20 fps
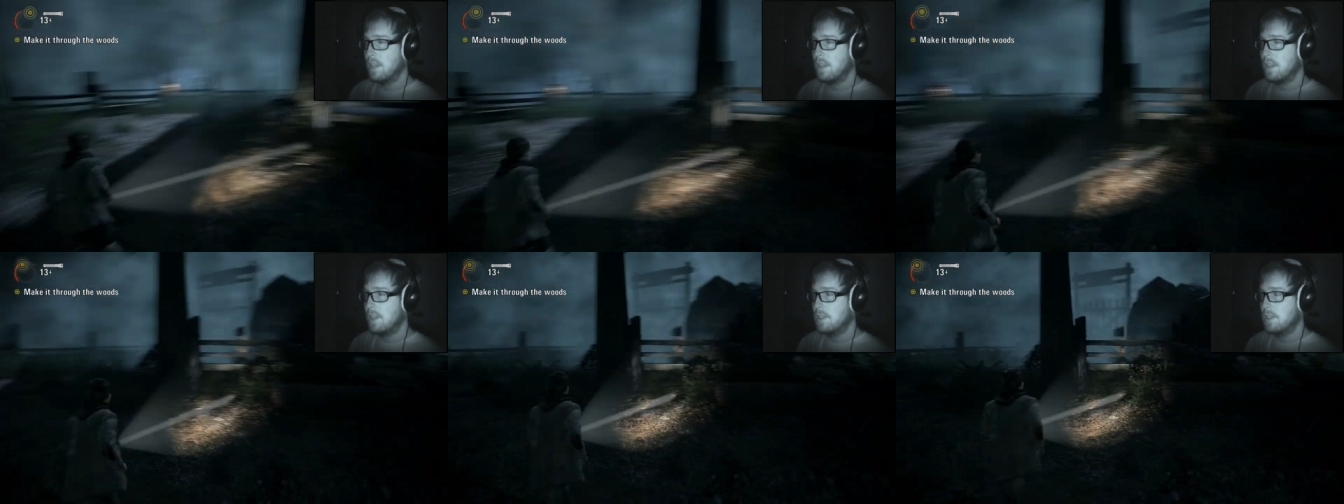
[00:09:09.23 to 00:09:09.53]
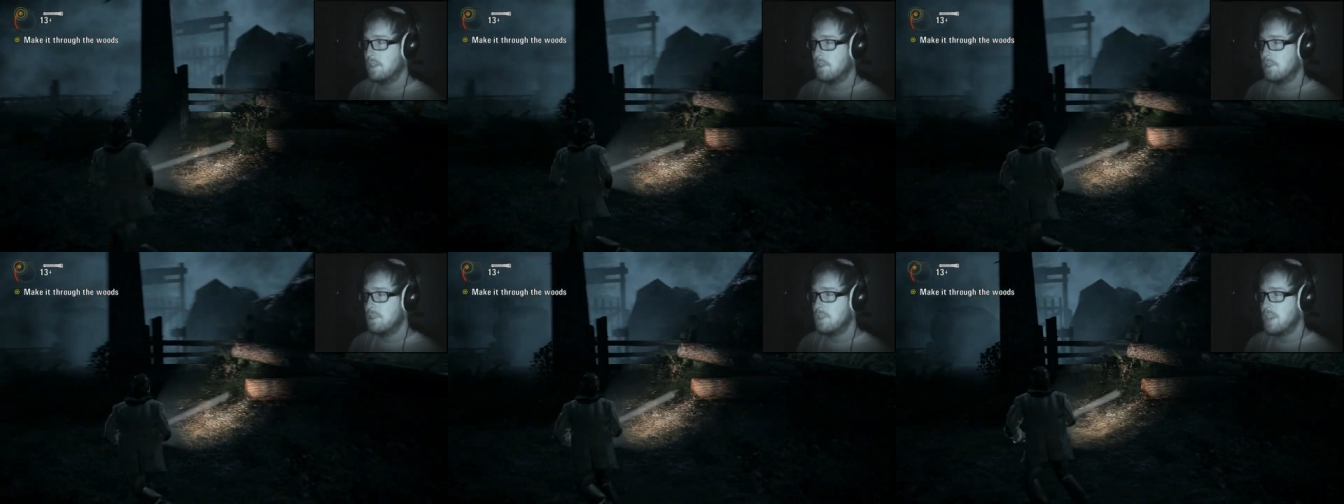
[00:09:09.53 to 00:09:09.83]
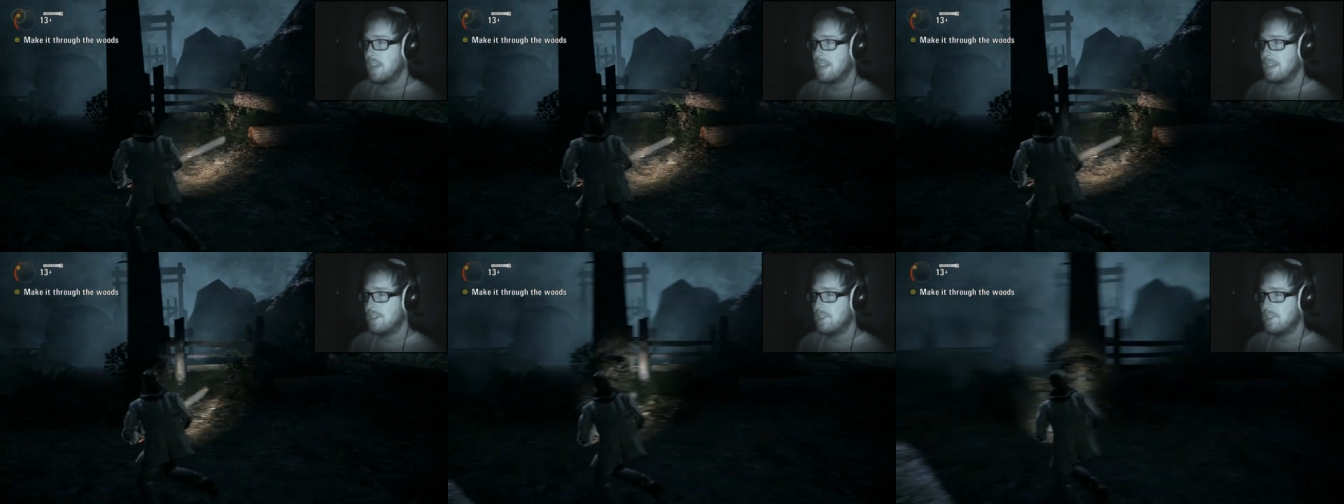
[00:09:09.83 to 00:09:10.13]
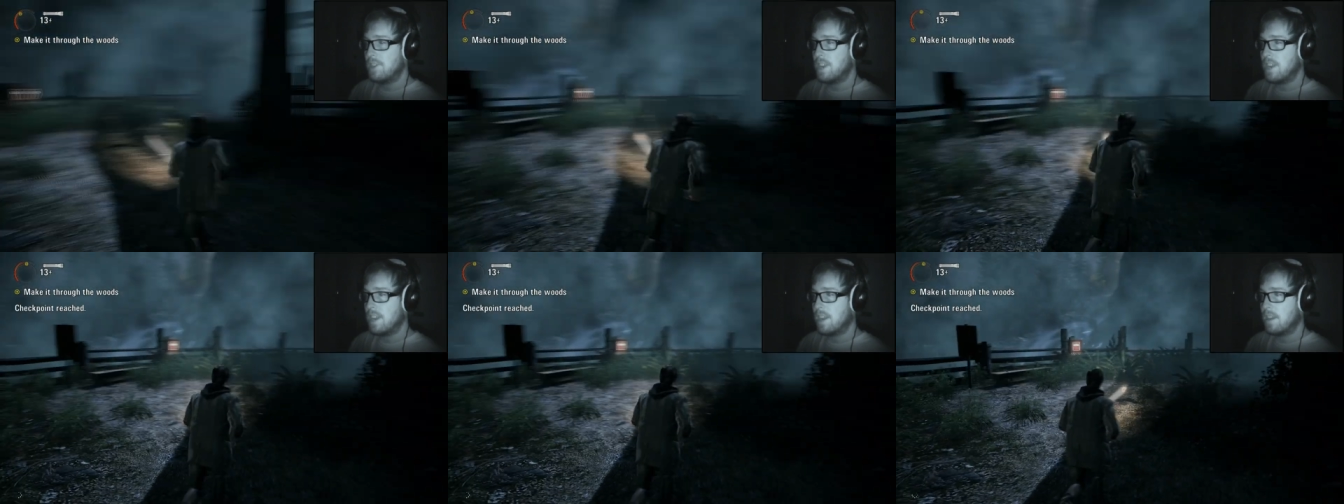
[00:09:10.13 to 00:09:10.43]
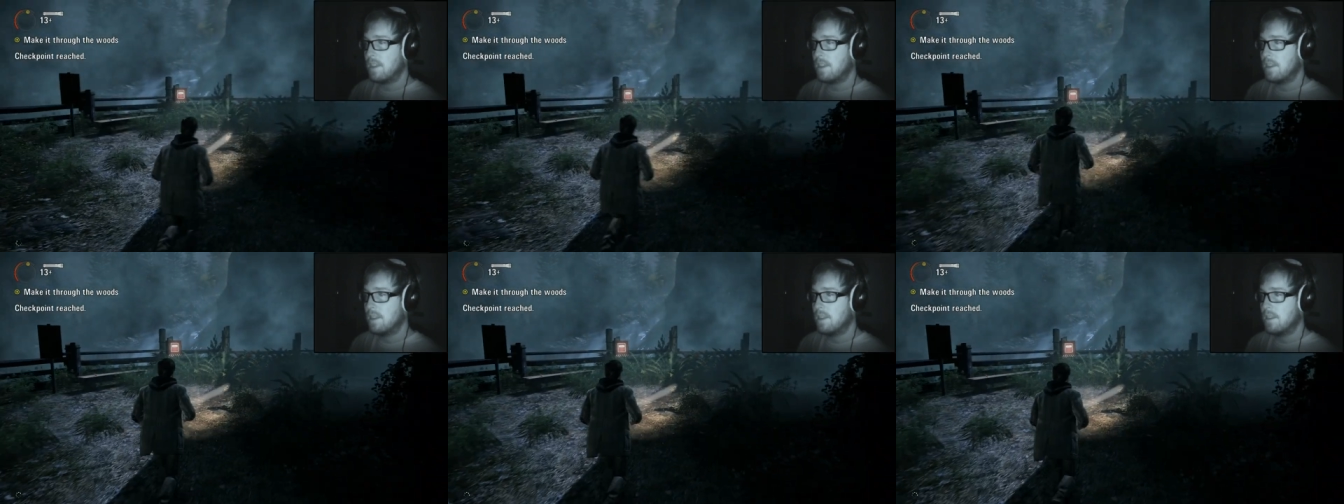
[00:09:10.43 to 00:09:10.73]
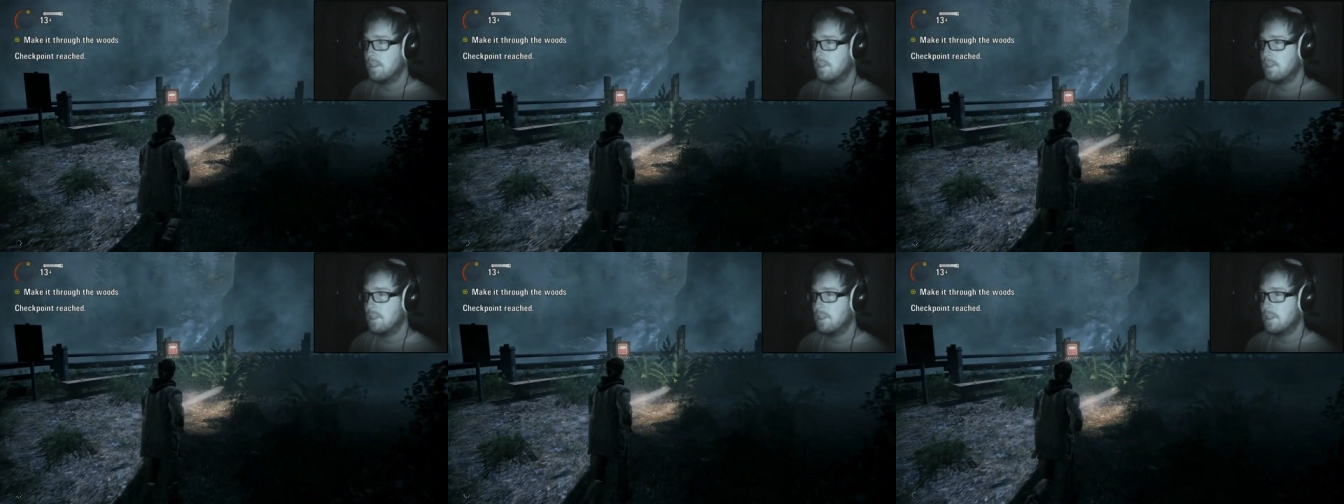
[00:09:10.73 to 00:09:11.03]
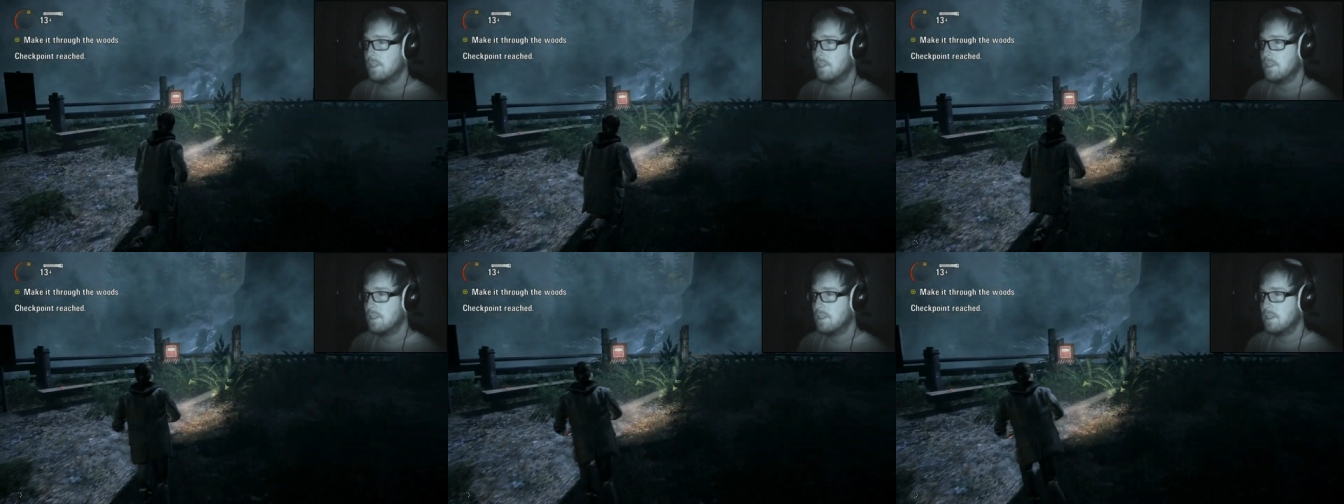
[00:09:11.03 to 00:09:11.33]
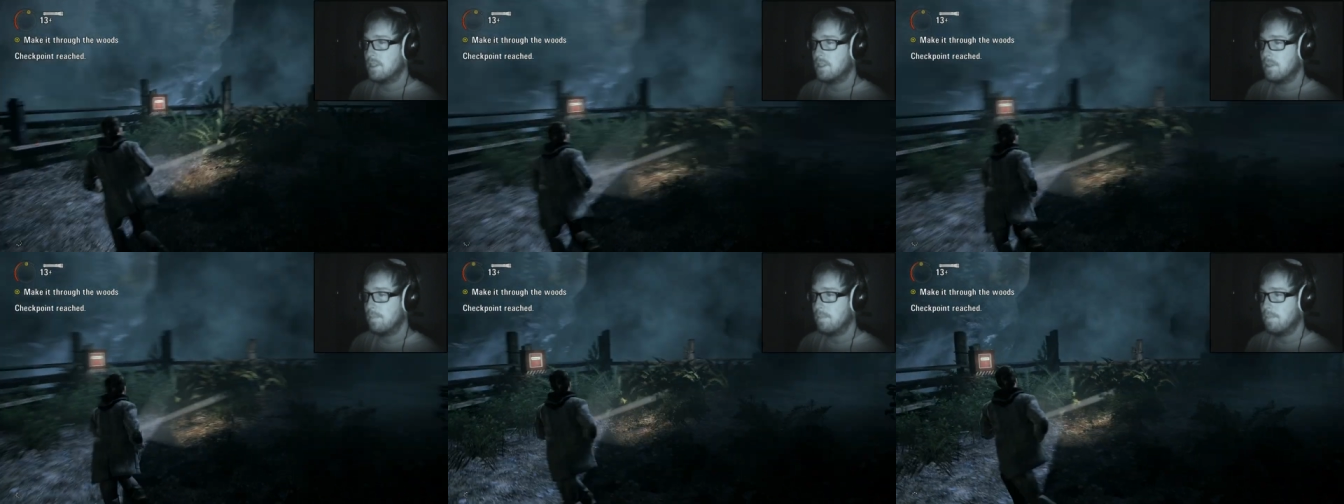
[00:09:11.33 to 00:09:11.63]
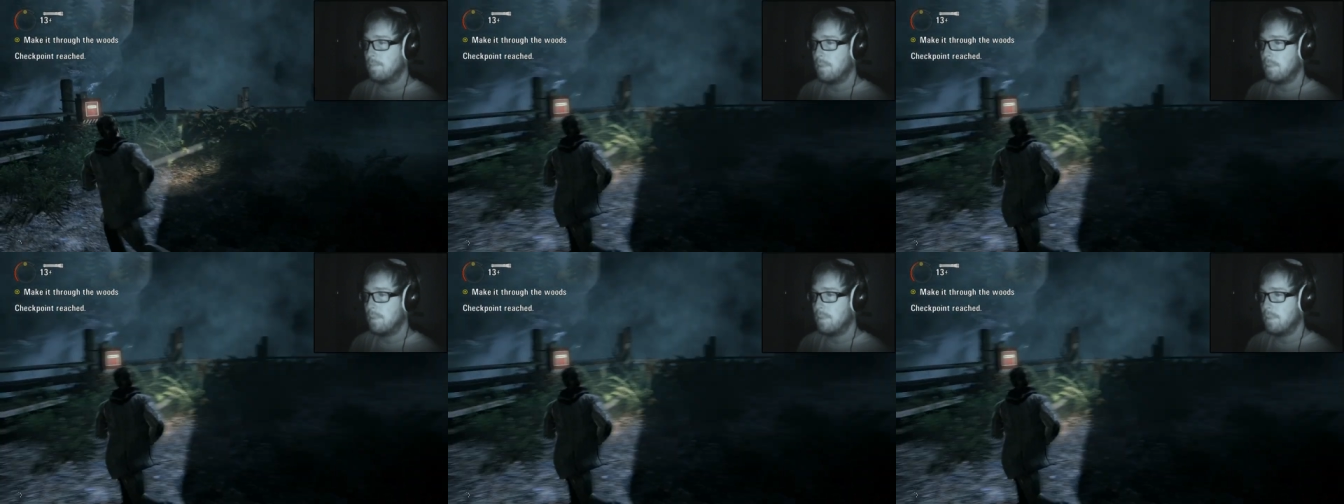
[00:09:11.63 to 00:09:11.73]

It's not changing. It's just some